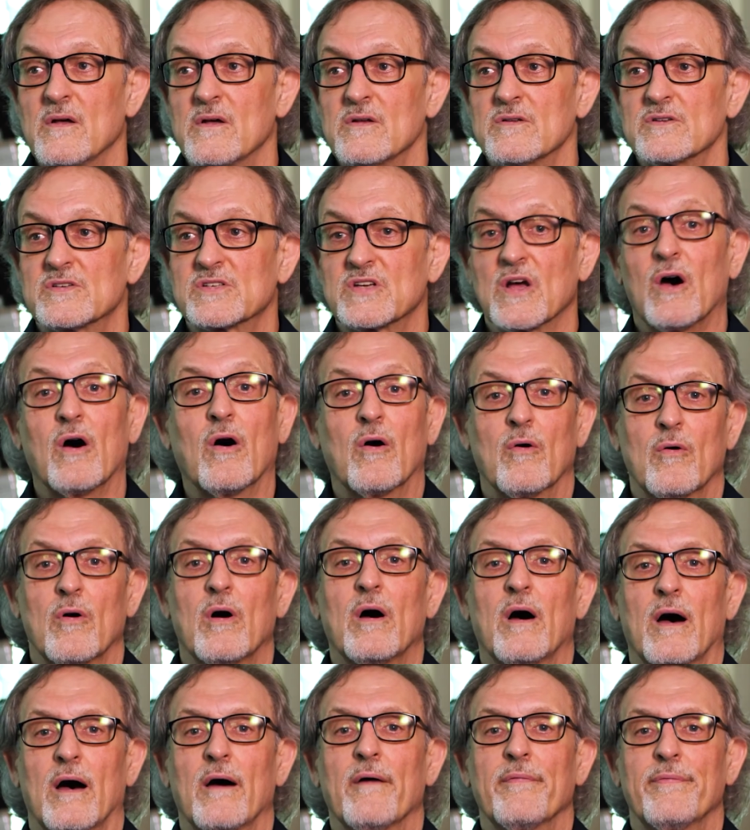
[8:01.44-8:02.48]
So
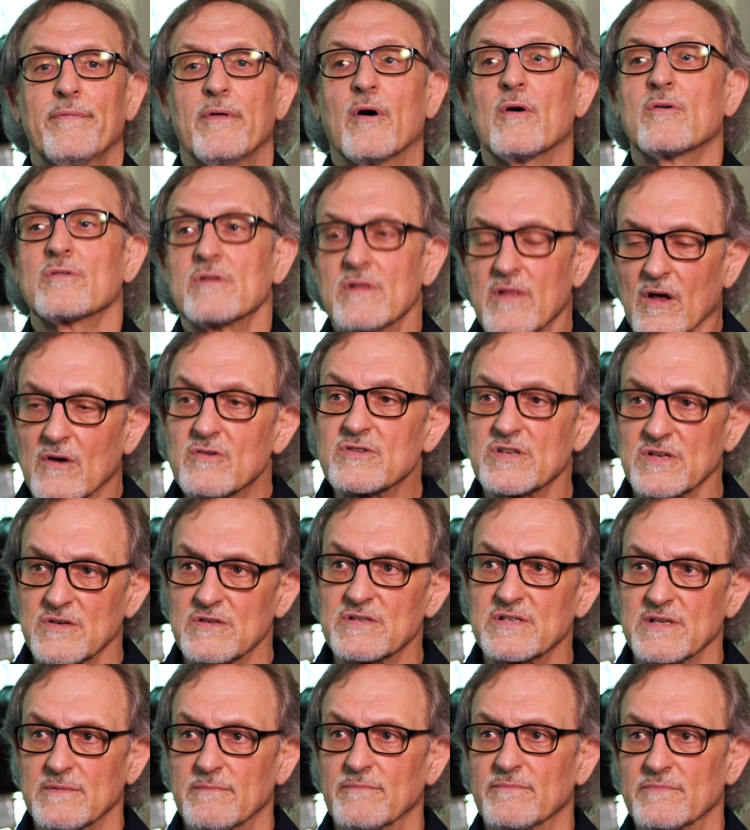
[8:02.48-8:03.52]
those are
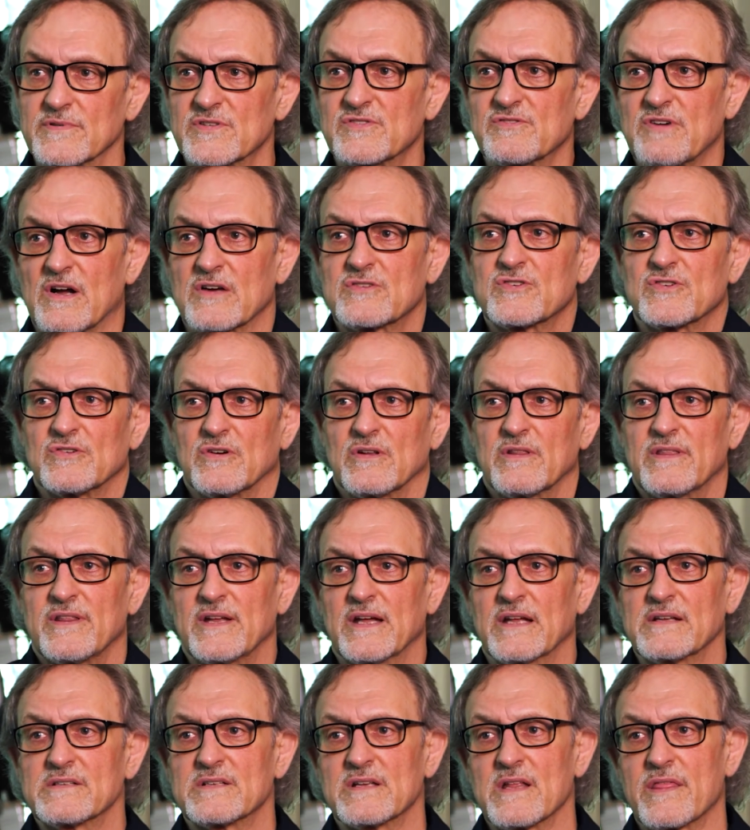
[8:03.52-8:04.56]
some structural
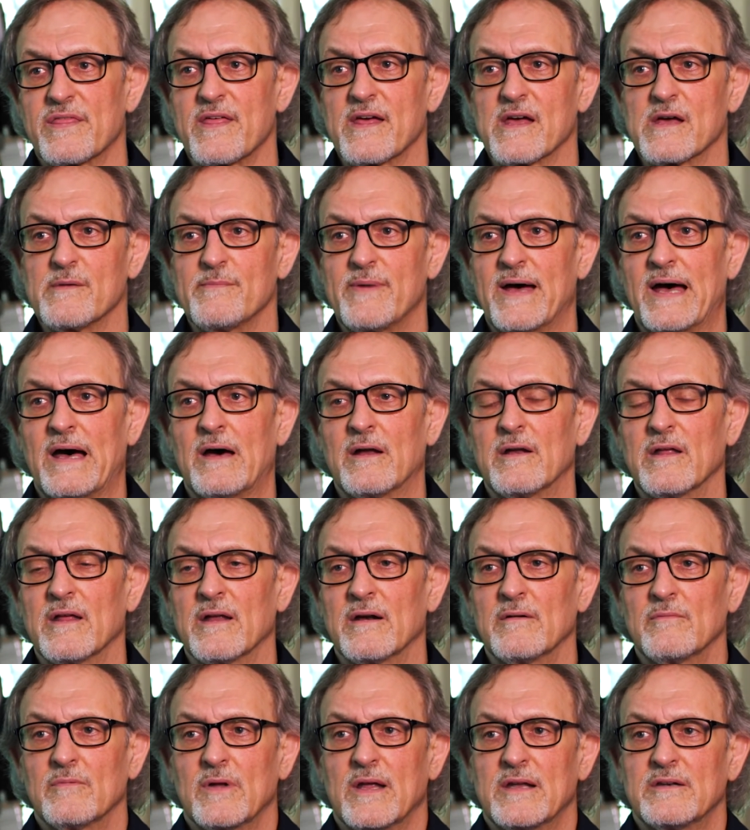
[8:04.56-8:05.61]
things to think about
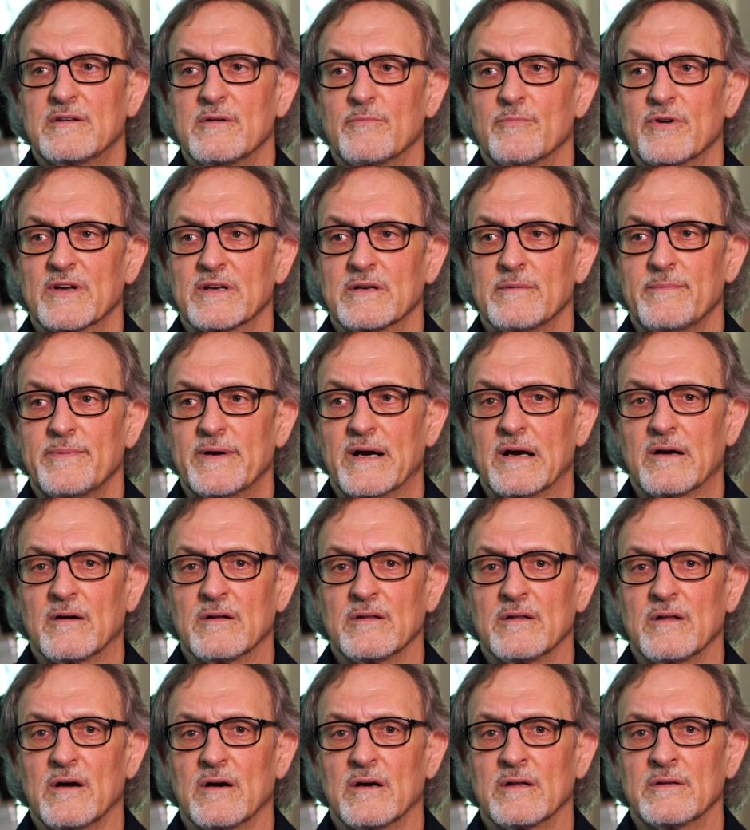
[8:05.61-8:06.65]
and to bring to bear
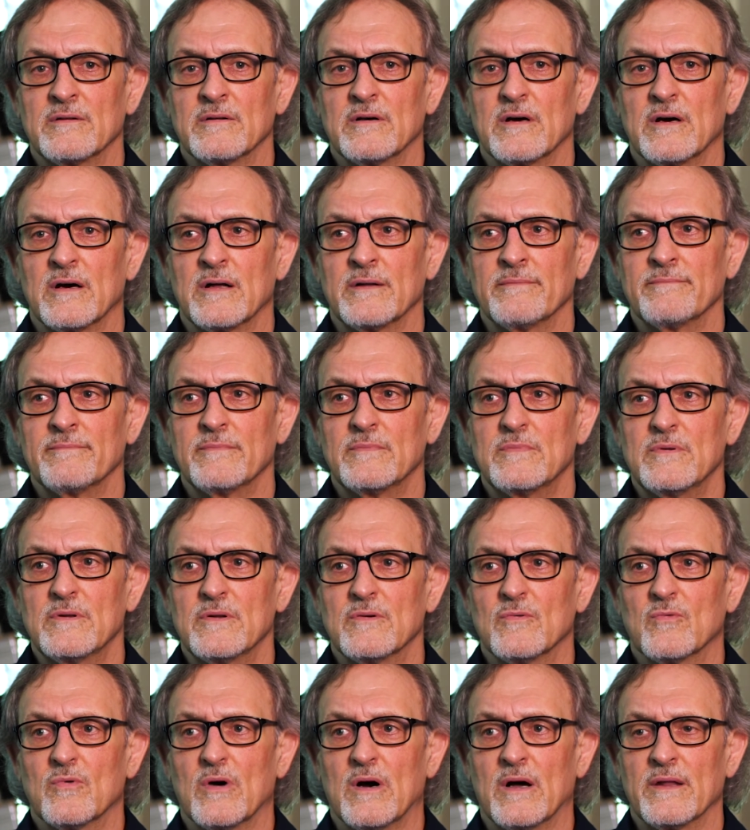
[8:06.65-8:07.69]
on
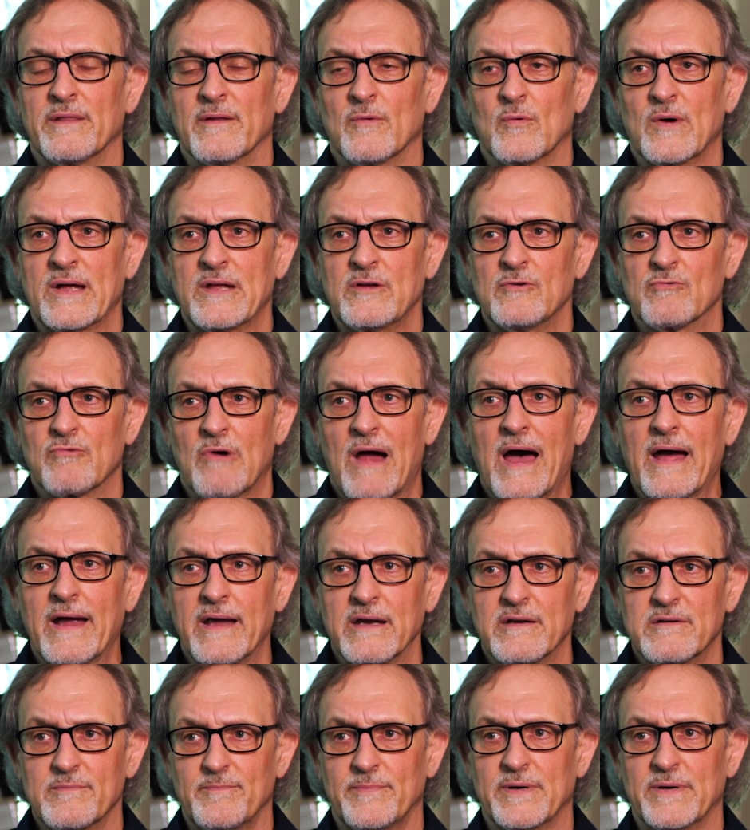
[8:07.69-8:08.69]
the way you write.